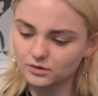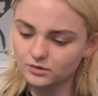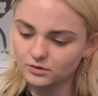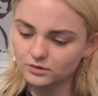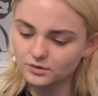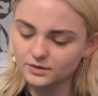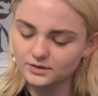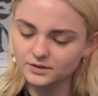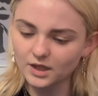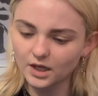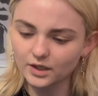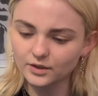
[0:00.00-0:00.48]

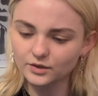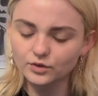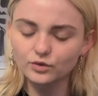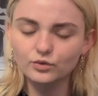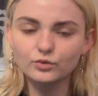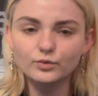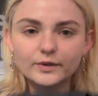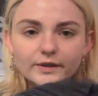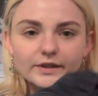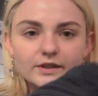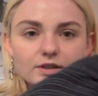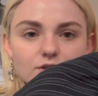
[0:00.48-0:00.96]
oh, it's got
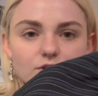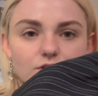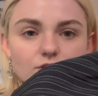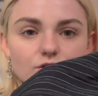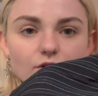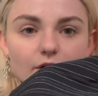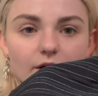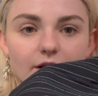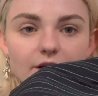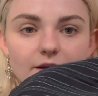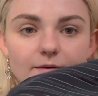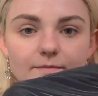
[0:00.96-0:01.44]
green
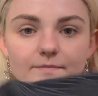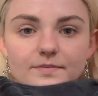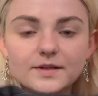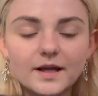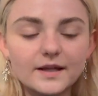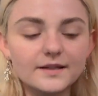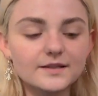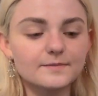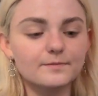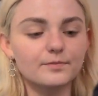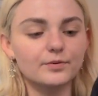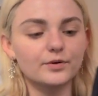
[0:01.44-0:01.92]
stripes.
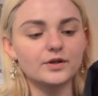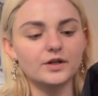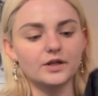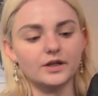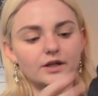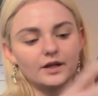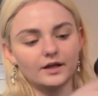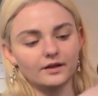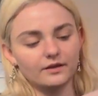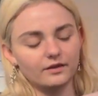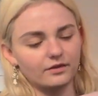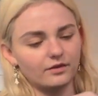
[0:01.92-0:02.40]
That's
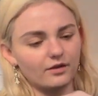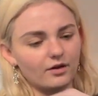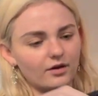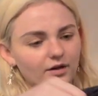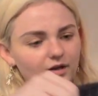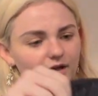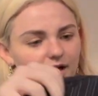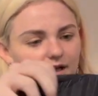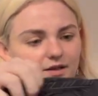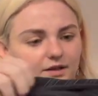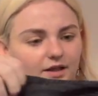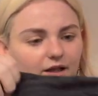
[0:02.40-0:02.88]
pretty. I thought
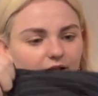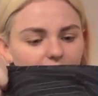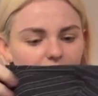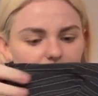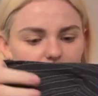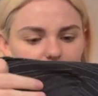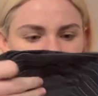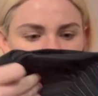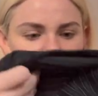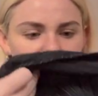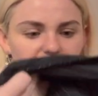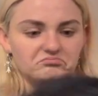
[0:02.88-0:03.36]
it had
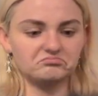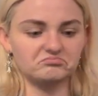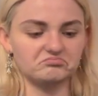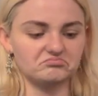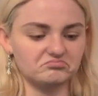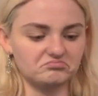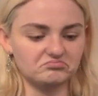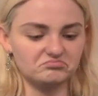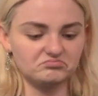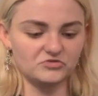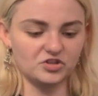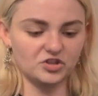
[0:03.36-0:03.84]
like
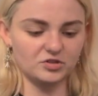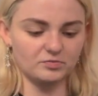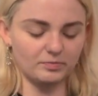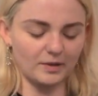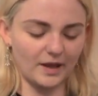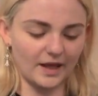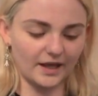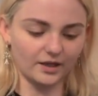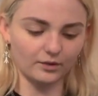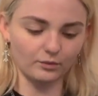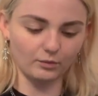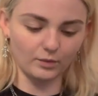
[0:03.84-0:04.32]
just
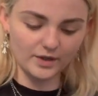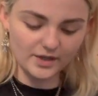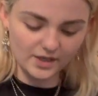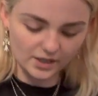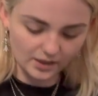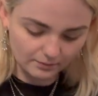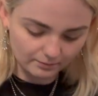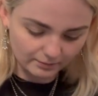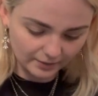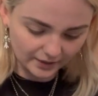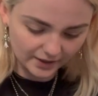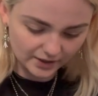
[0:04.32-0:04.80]
black and
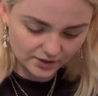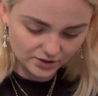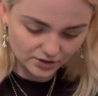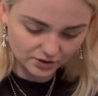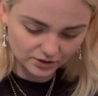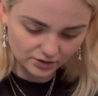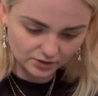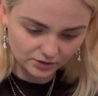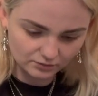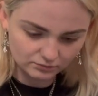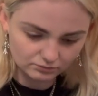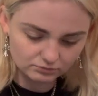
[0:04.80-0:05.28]
white, but I
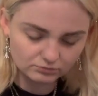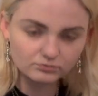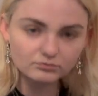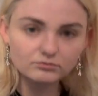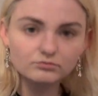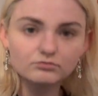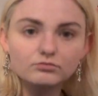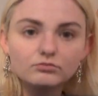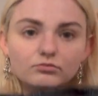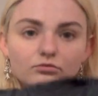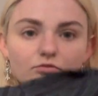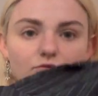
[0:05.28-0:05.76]
actually
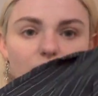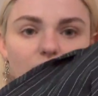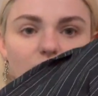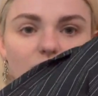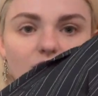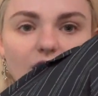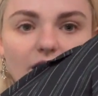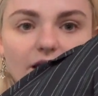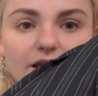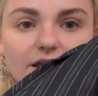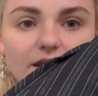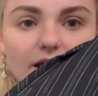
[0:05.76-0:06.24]
really
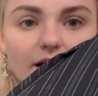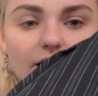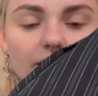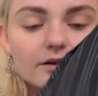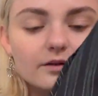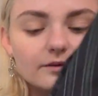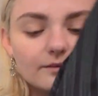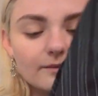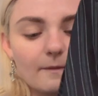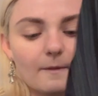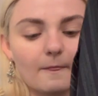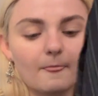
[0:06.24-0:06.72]
like that.
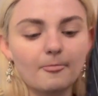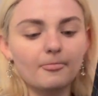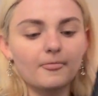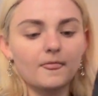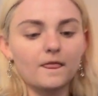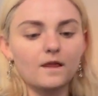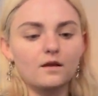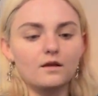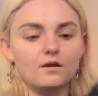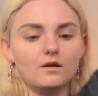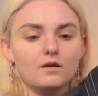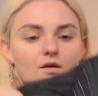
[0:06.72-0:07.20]

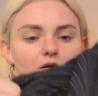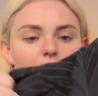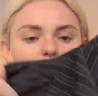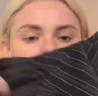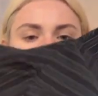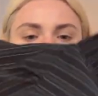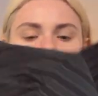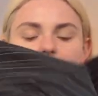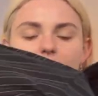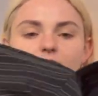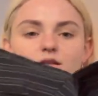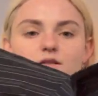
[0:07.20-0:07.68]

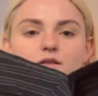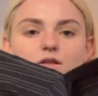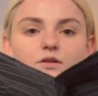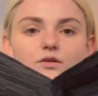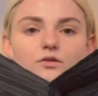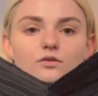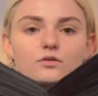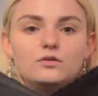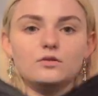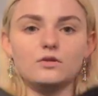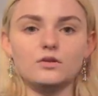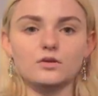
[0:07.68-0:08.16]
Okay, it's a
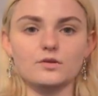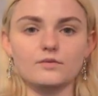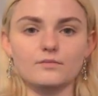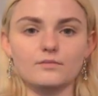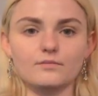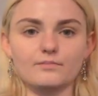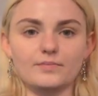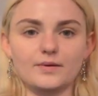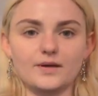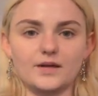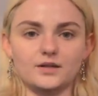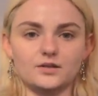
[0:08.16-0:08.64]
little
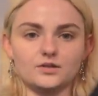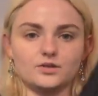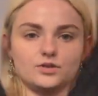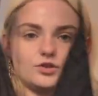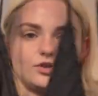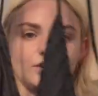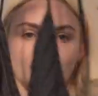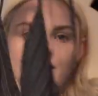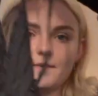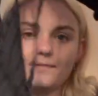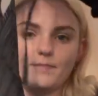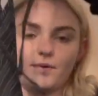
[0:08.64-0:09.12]

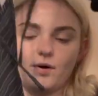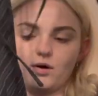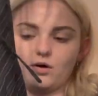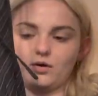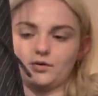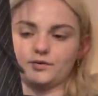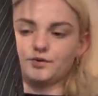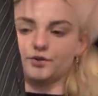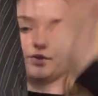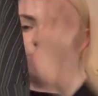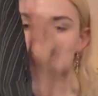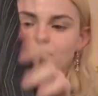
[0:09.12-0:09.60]
pinstripe halter